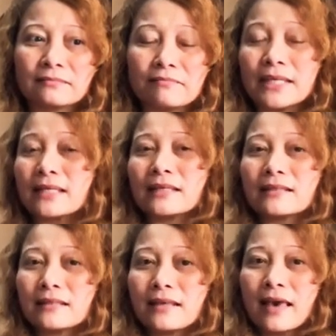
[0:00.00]
being
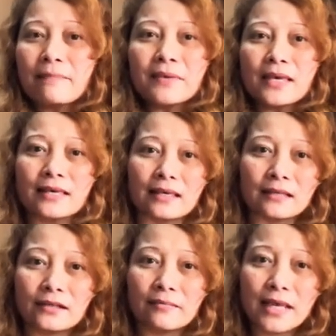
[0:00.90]
happy again
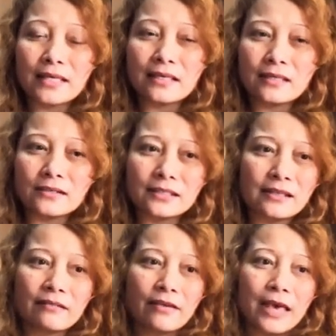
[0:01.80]
or making
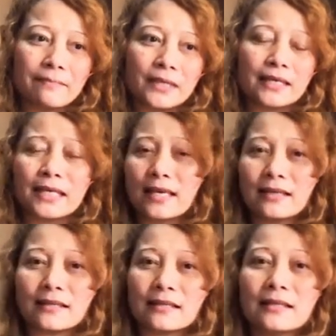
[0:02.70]
yourself happy
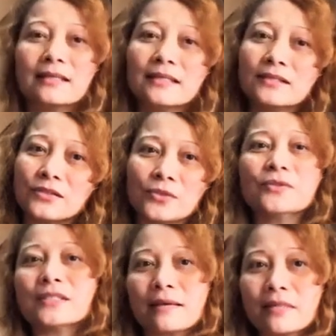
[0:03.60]
again. Do
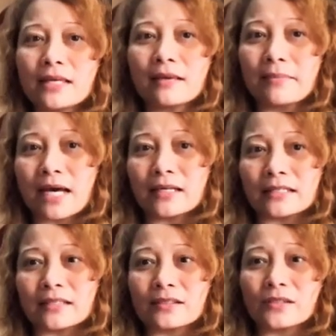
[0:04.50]
something about
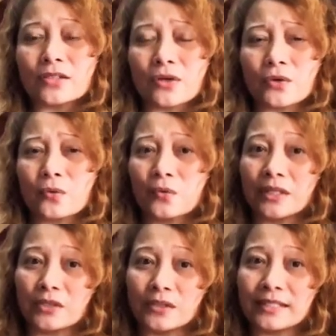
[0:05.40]
it. So
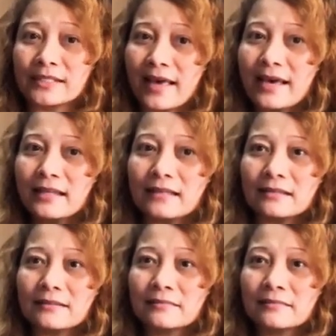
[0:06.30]
when you're sad,